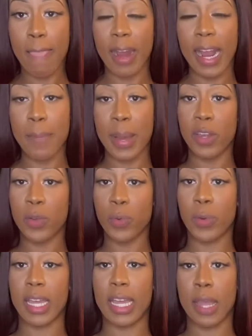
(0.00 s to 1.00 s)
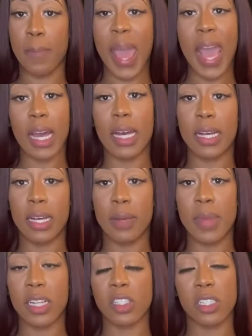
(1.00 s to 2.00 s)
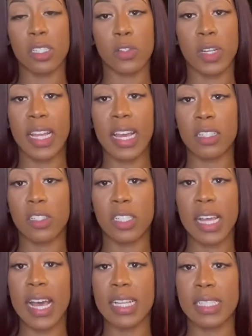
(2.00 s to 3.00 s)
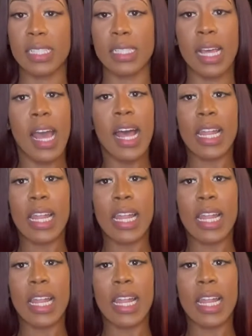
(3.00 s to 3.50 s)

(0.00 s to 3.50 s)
all right, by doing back extra strength exercises,